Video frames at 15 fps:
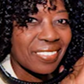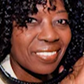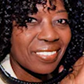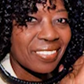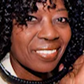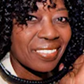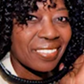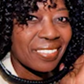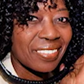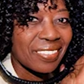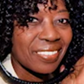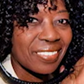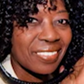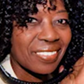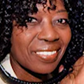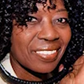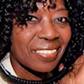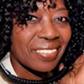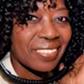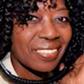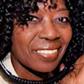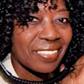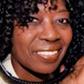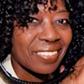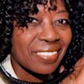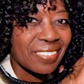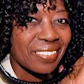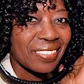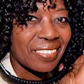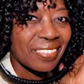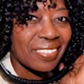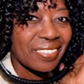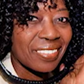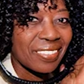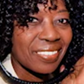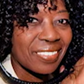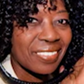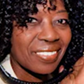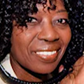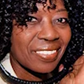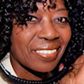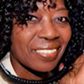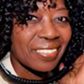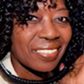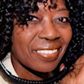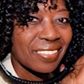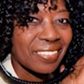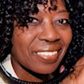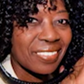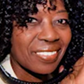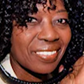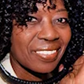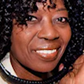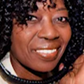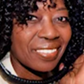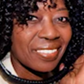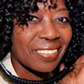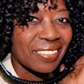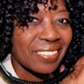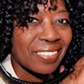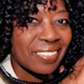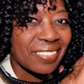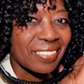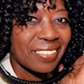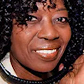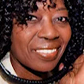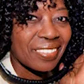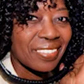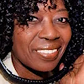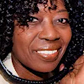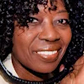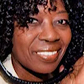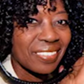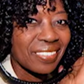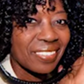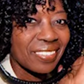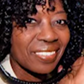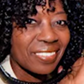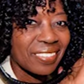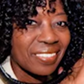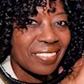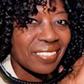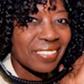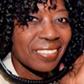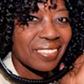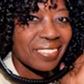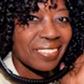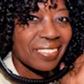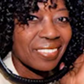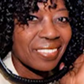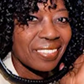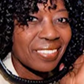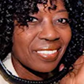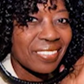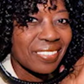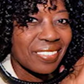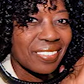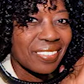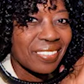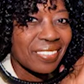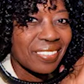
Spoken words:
[no speech]